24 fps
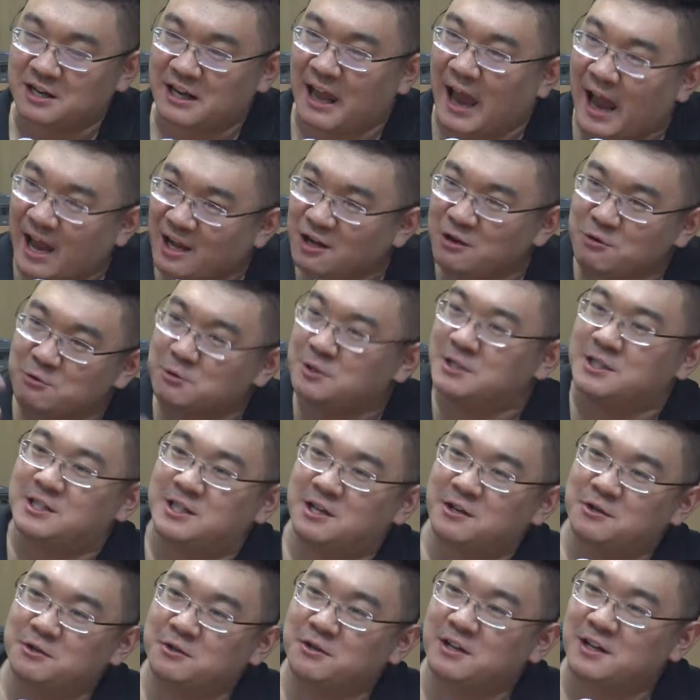Can you
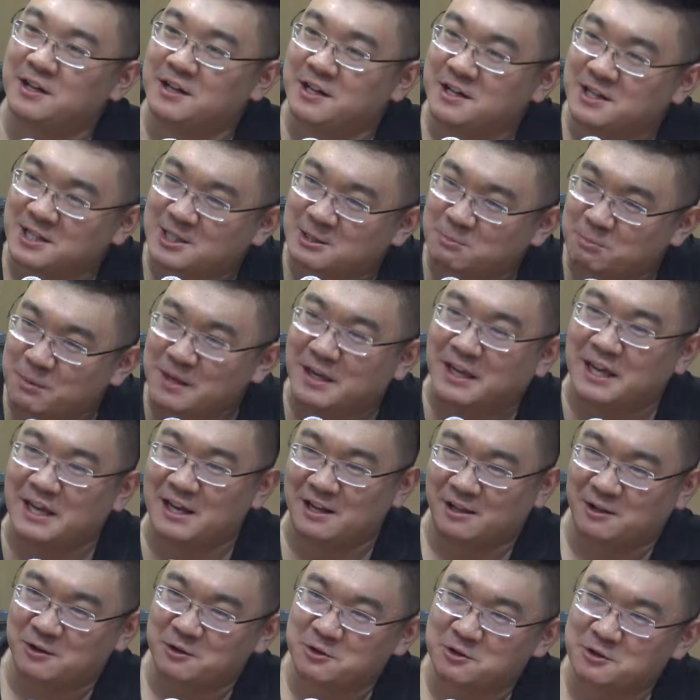still speak
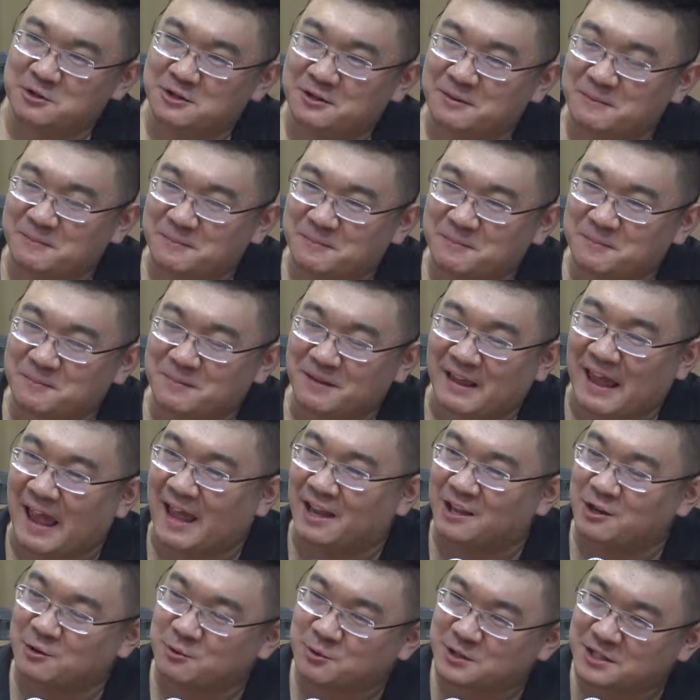English?
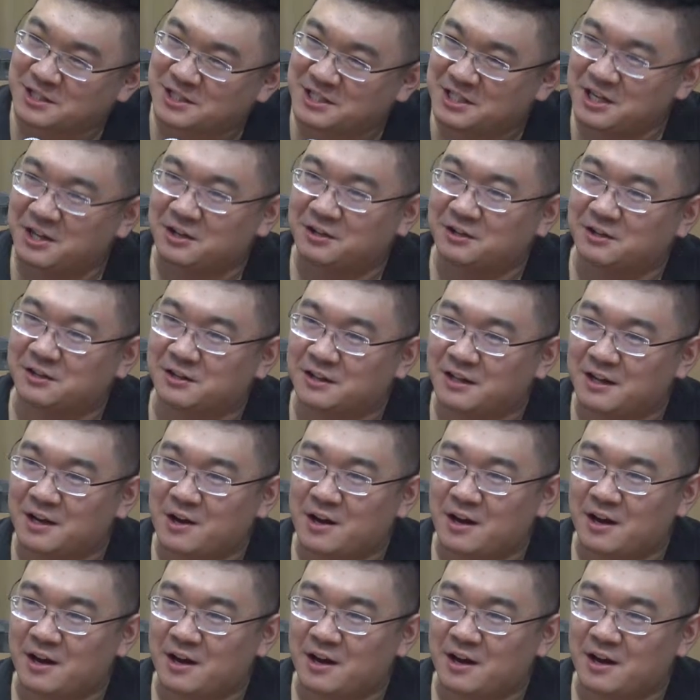Can you still